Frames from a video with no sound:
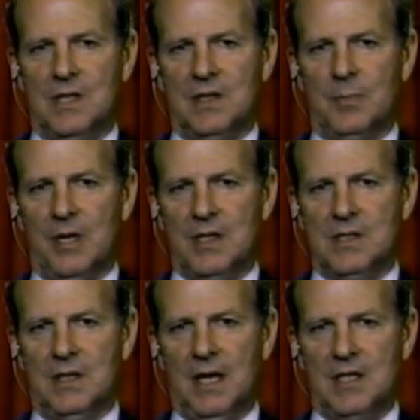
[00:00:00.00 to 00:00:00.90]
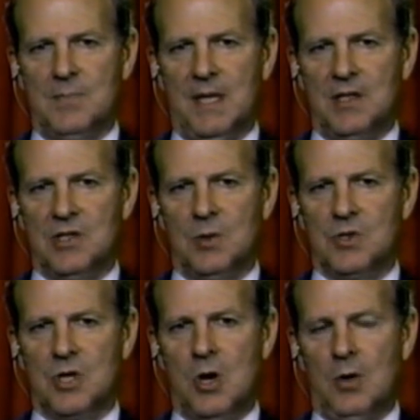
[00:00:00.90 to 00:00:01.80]
that the president has been so
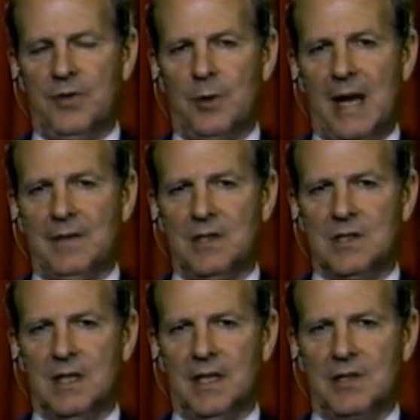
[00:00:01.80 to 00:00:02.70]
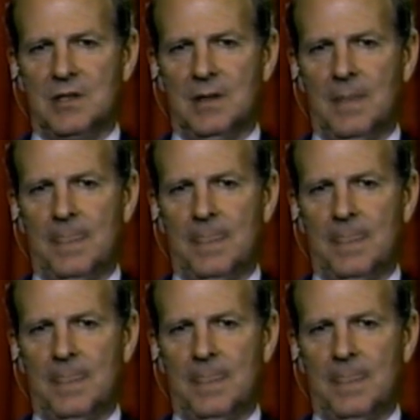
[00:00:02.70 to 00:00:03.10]
strong throughout this election